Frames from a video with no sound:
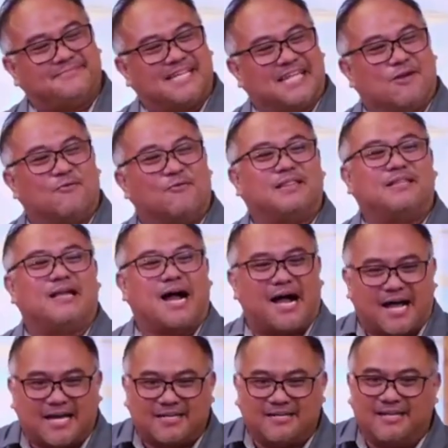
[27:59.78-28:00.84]
With
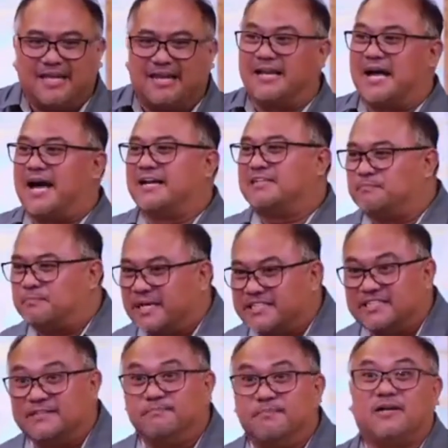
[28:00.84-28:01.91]
God and God's
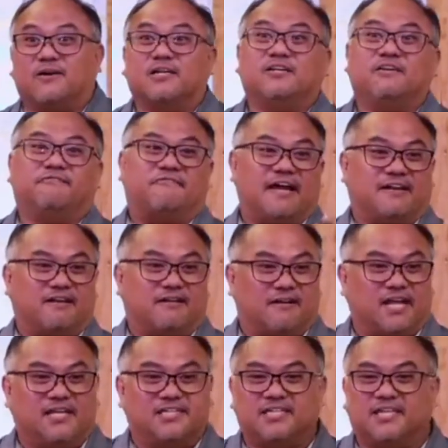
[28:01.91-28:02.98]
presence, because you find
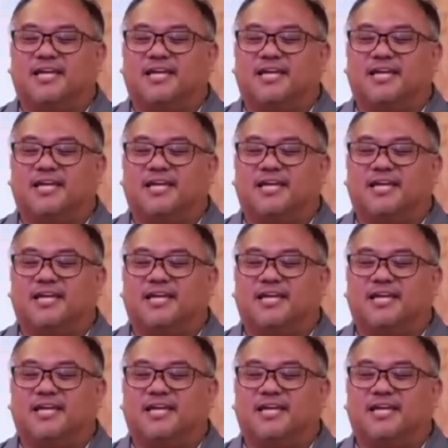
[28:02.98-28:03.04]
grace,